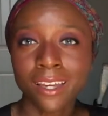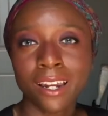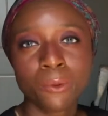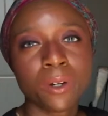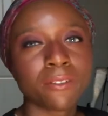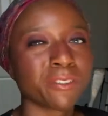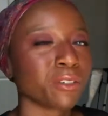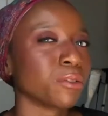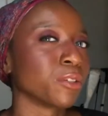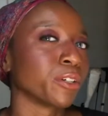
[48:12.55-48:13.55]
I want to
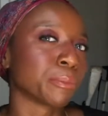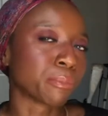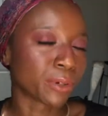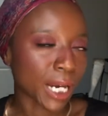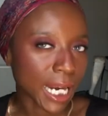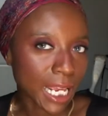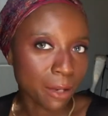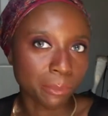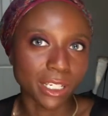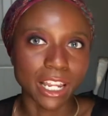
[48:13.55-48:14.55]
feel pretty,
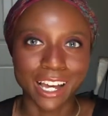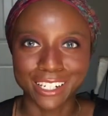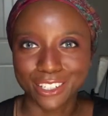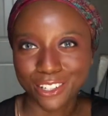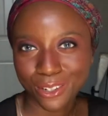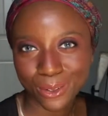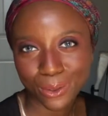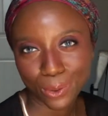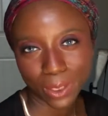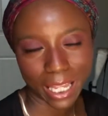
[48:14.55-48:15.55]
but not
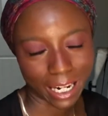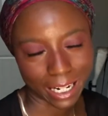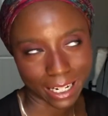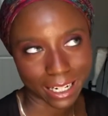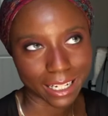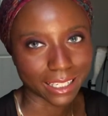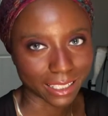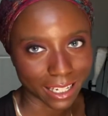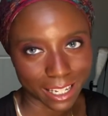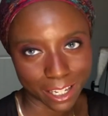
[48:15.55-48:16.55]
too, like,
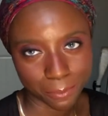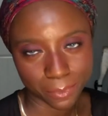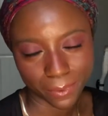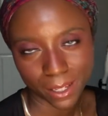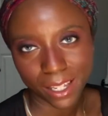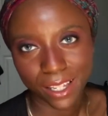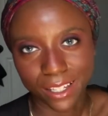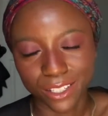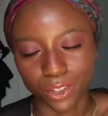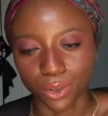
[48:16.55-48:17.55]
glam.
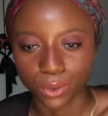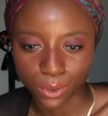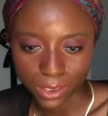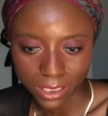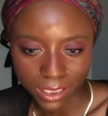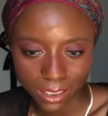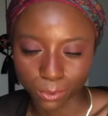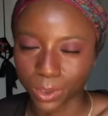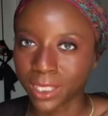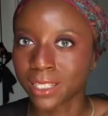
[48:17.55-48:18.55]
So
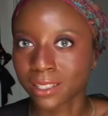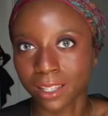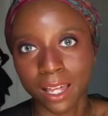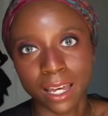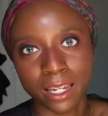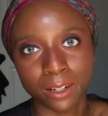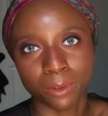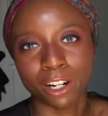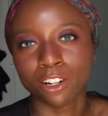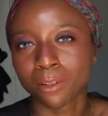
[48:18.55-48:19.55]
when I
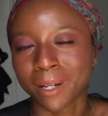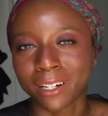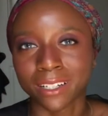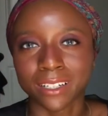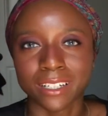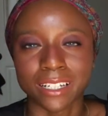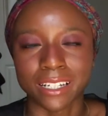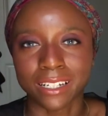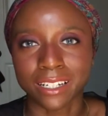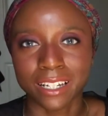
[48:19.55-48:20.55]
heard about it
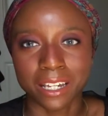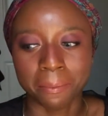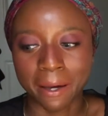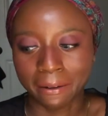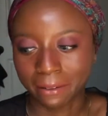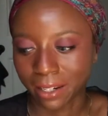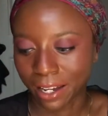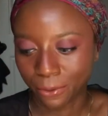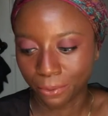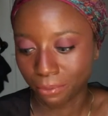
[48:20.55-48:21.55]
and it came out, I
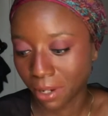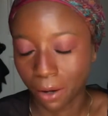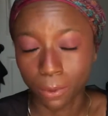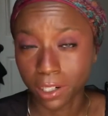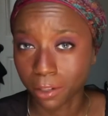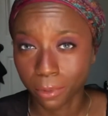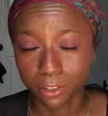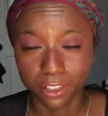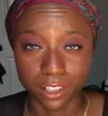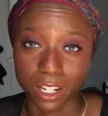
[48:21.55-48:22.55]
wanted to
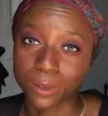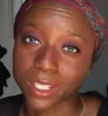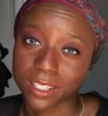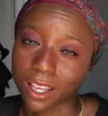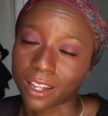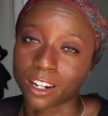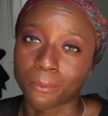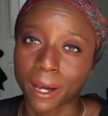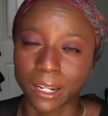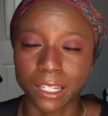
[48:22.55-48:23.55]
purchase it. I was excited
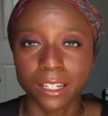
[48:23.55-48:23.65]
about it.